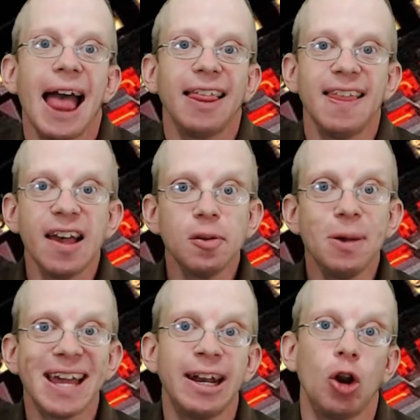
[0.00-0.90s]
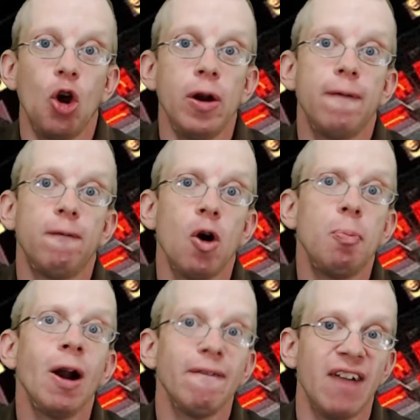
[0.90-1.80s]
Last weekend it earned
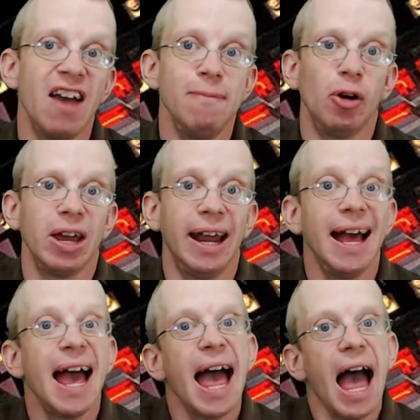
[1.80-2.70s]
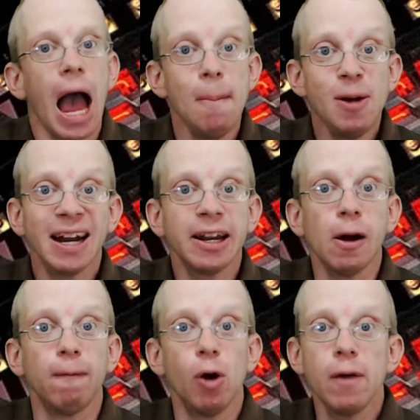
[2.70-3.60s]
$4.5 million. I'm predicting a
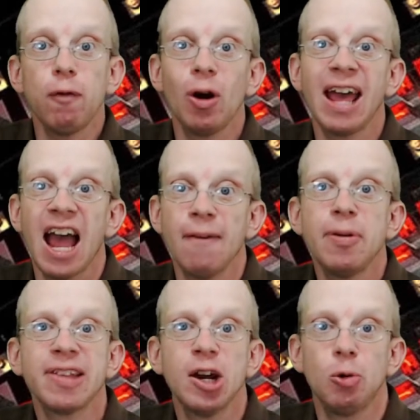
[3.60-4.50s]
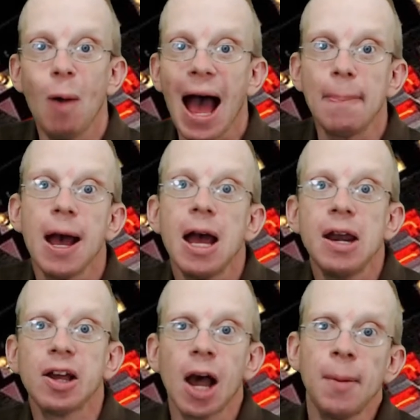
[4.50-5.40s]
44.5% drop
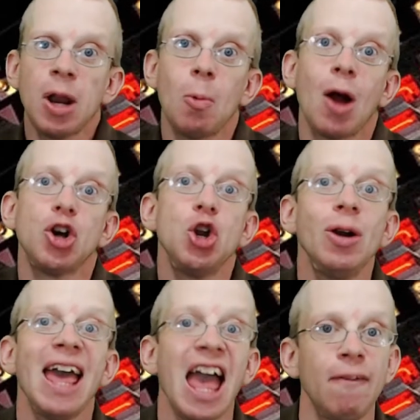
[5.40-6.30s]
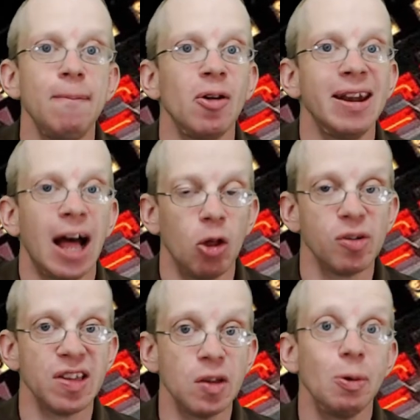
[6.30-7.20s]
to come in around $2.5 million
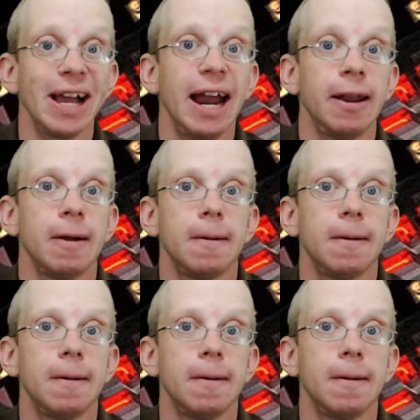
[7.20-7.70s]
this weekend.